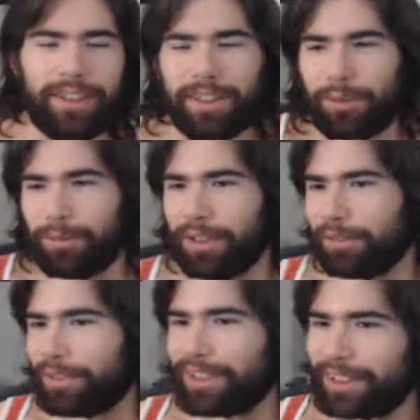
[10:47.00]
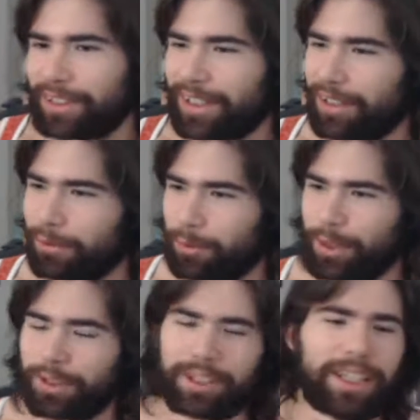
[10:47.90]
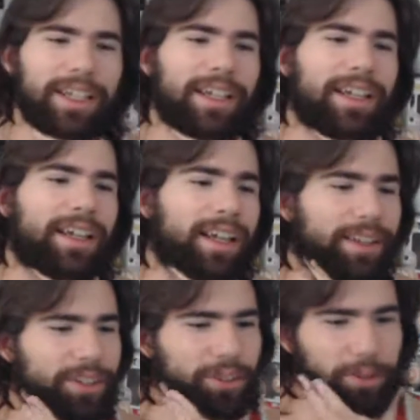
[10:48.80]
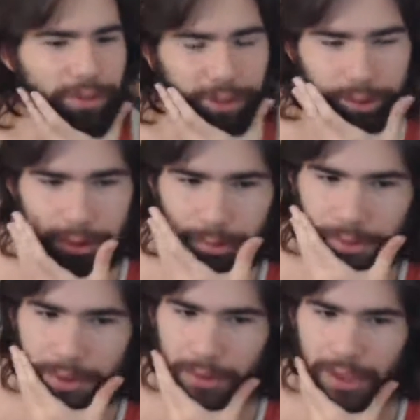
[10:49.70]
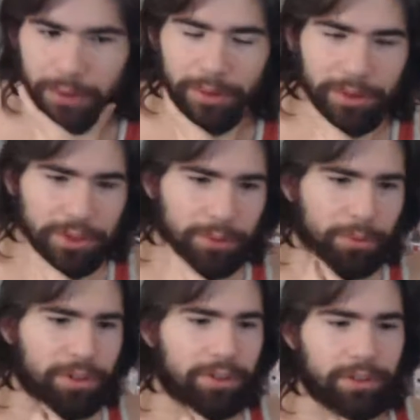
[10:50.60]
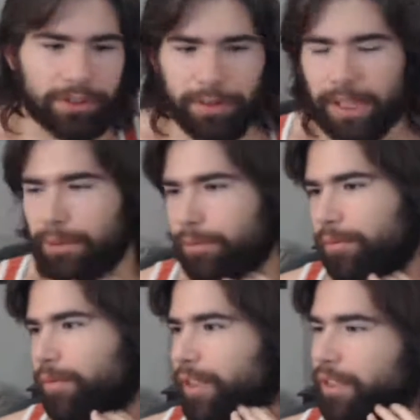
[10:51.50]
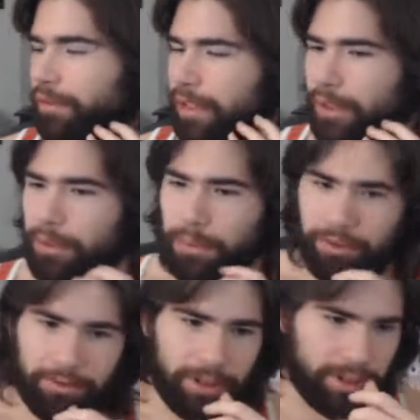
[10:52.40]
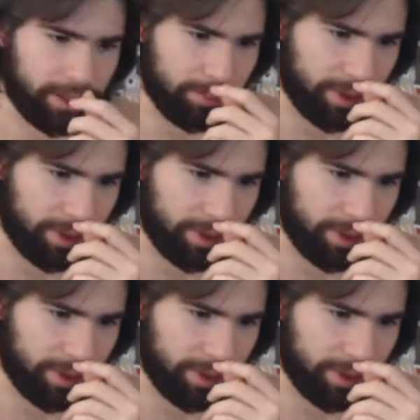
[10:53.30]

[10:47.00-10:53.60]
whatever. They're kind of weird. And so YouTube was, I would always just want to do like random funny videos with my friend at my